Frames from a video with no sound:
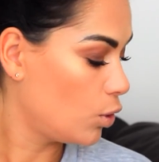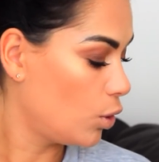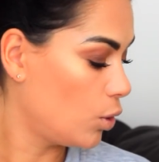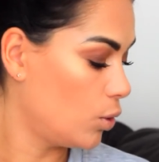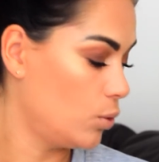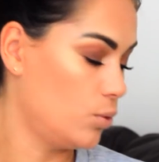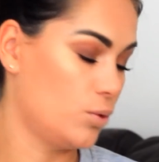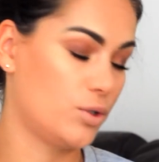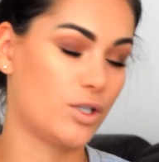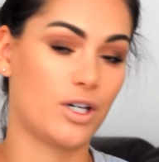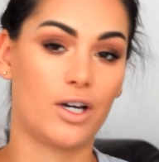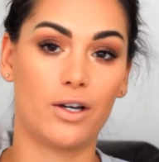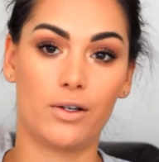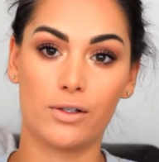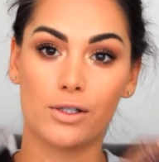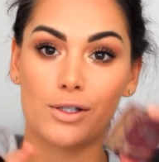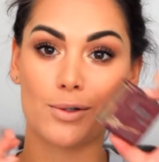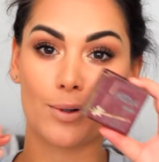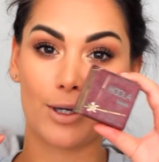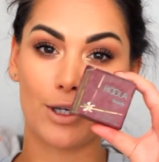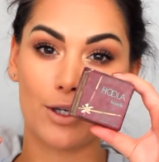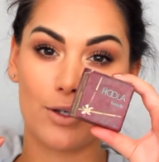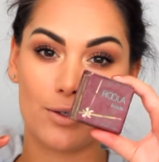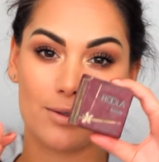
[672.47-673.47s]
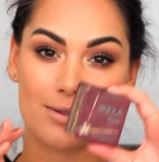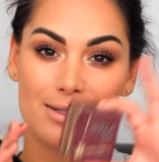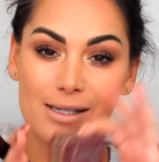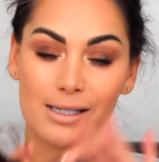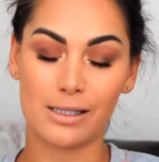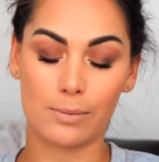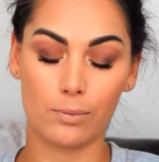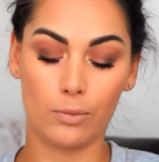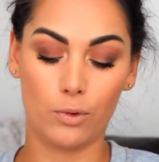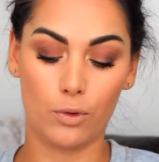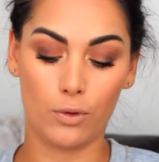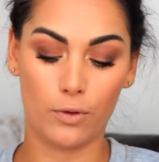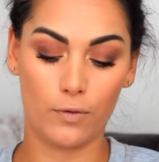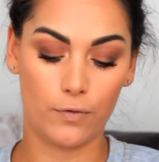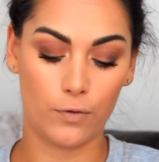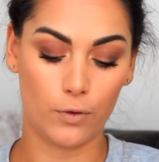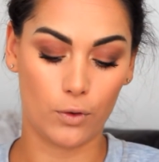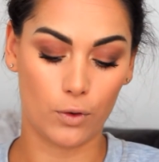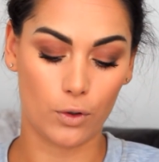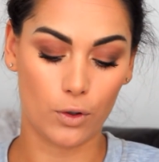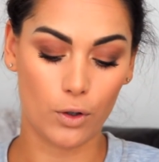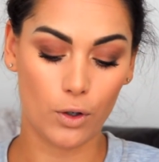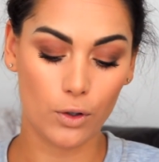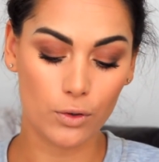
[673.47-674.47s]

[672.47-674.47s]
cool tone, so I use this more for